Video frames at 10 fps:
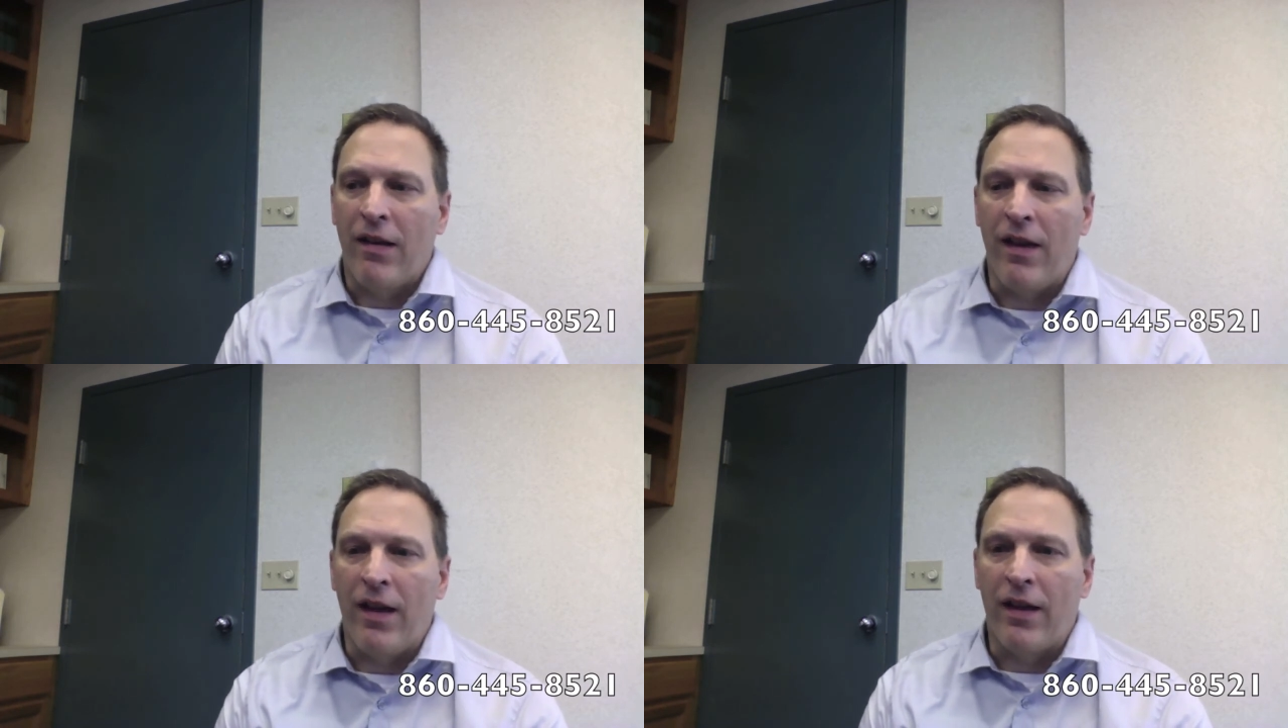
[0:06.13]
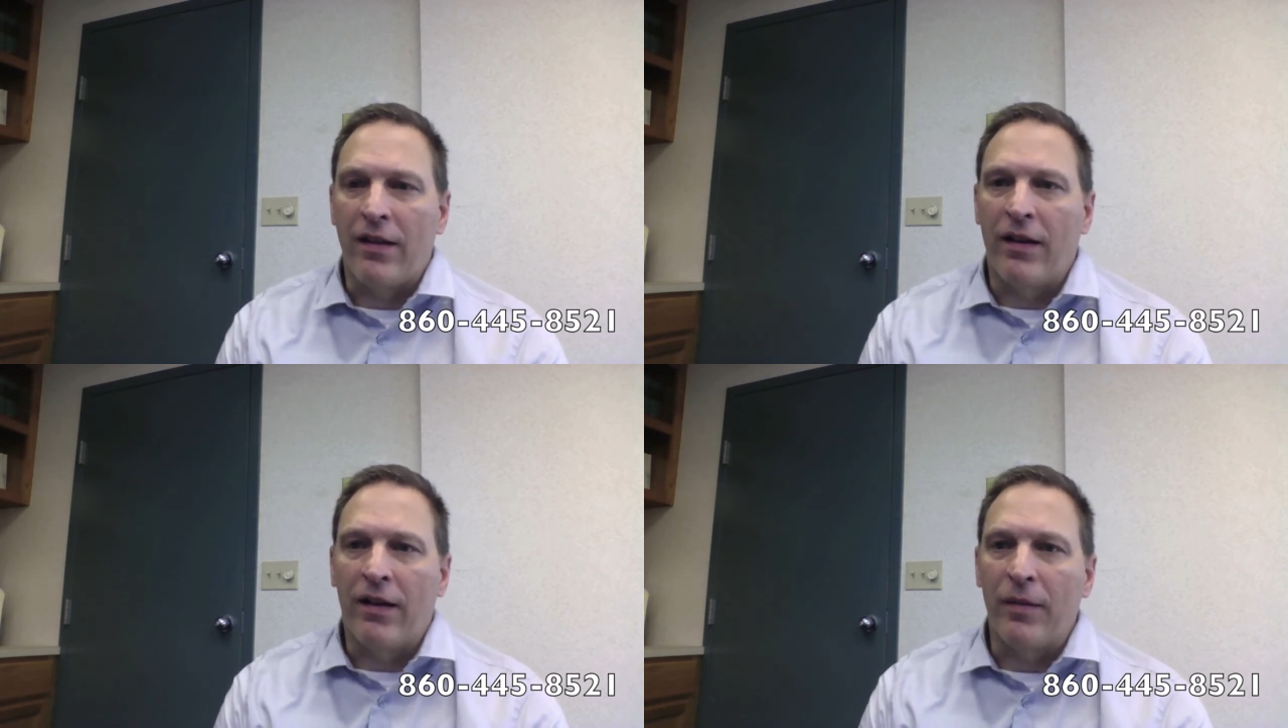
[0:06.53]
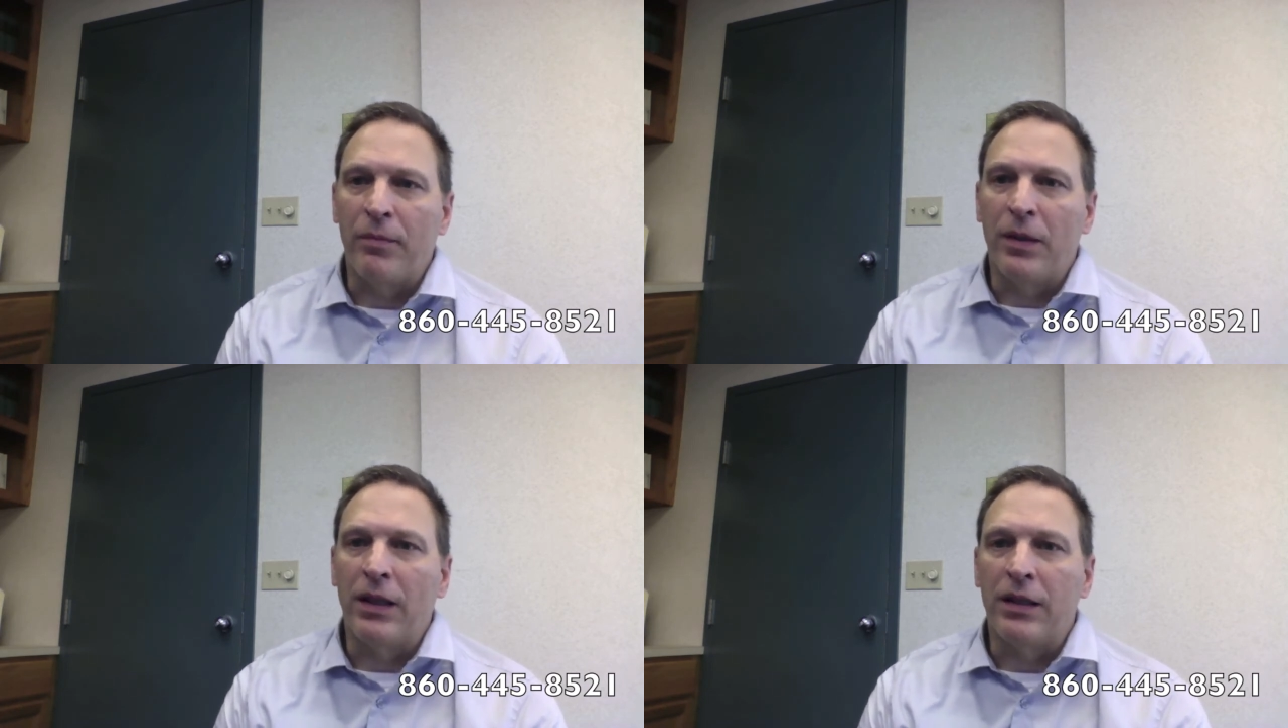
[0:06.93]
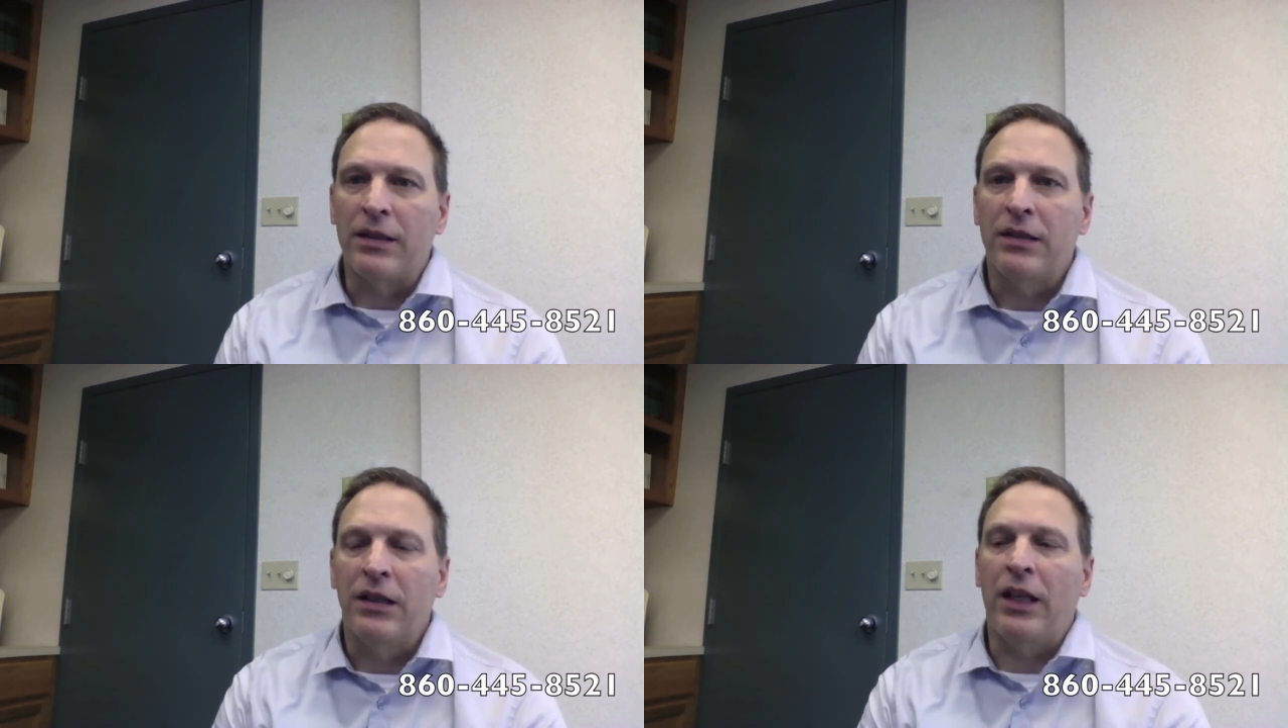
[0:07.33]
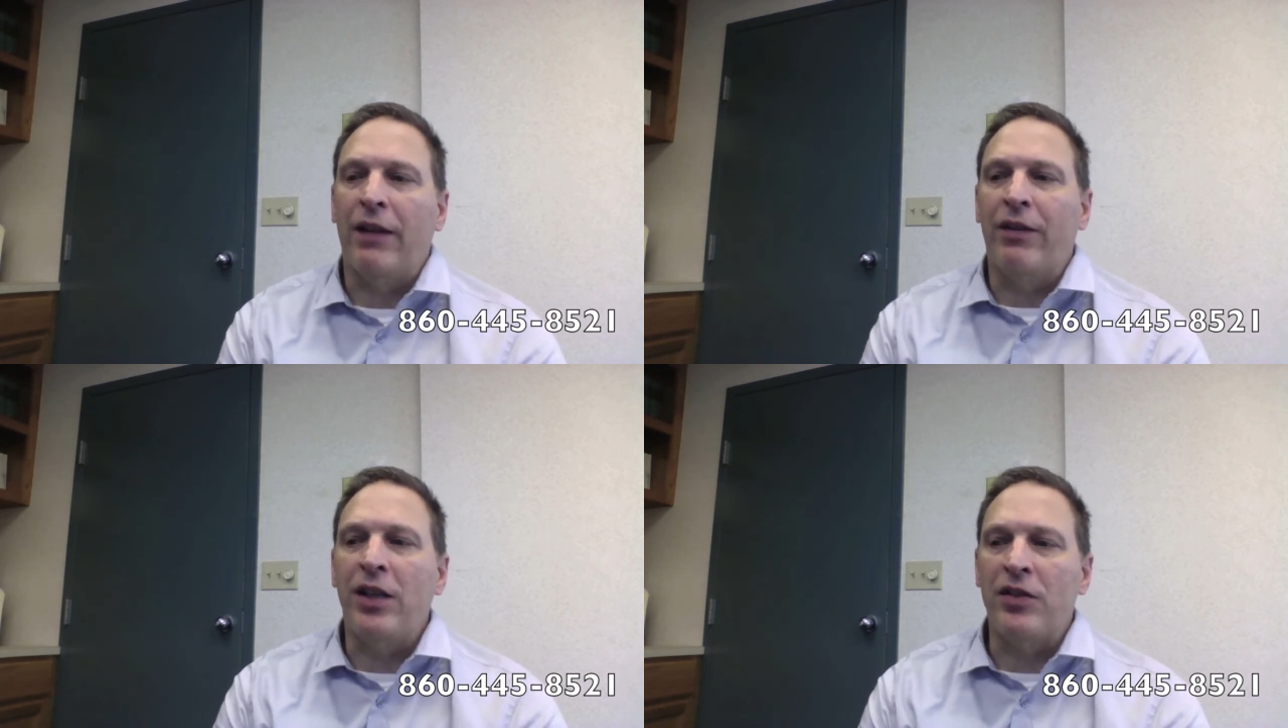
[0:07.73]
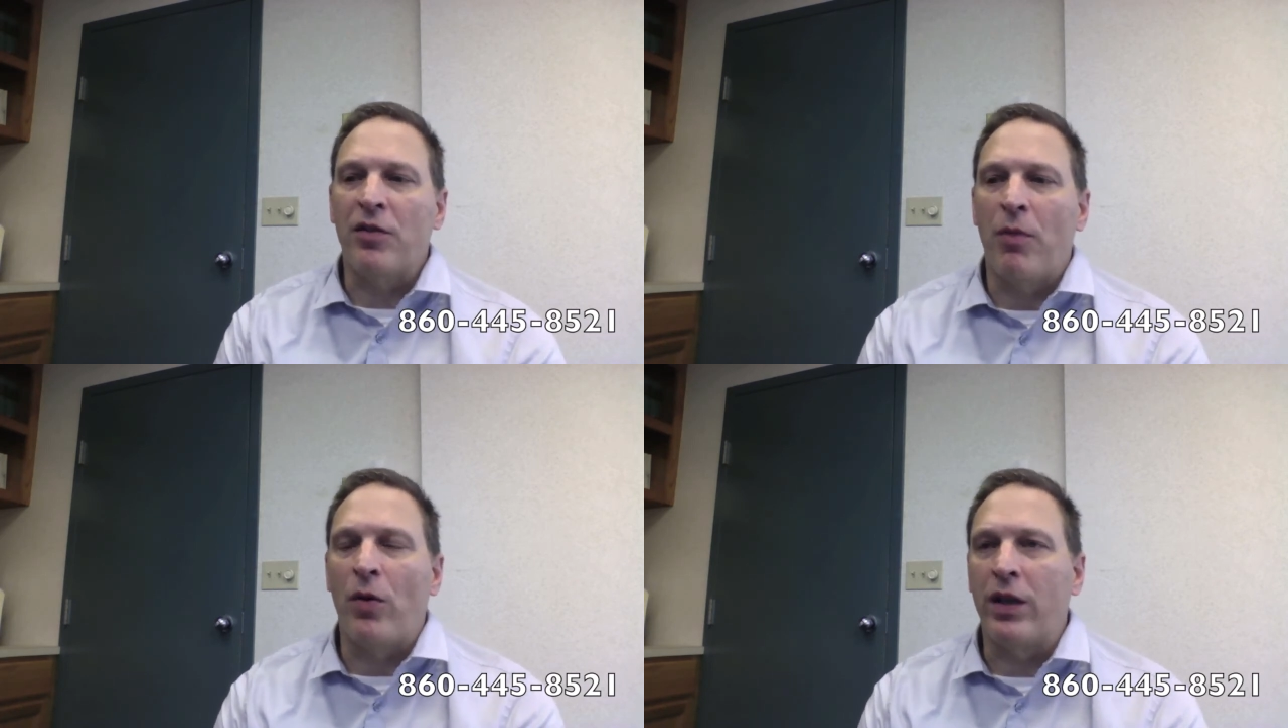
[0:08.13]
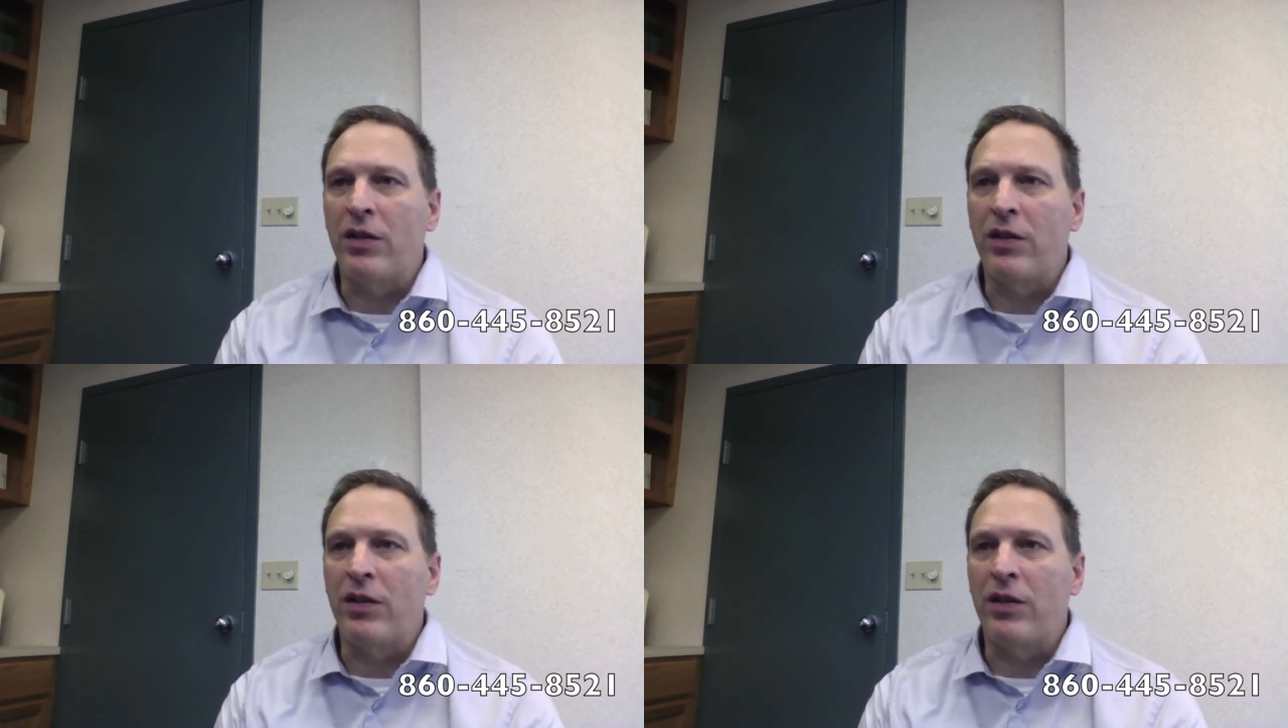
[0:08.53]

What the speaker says: and I'm going to give a testimony